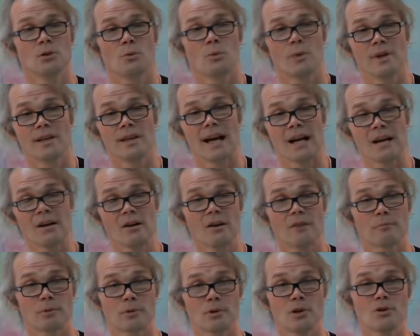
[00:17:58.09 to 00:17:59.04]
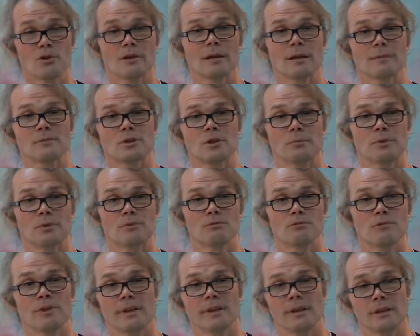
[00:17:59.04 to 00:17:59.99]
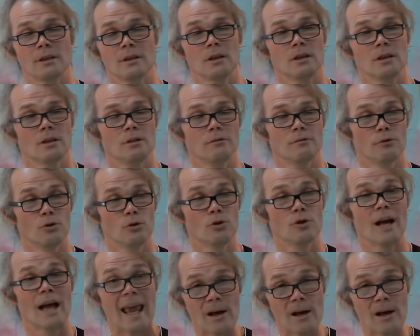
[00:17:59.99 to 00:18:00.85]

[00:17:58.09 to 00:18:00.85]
We now have programs up and running for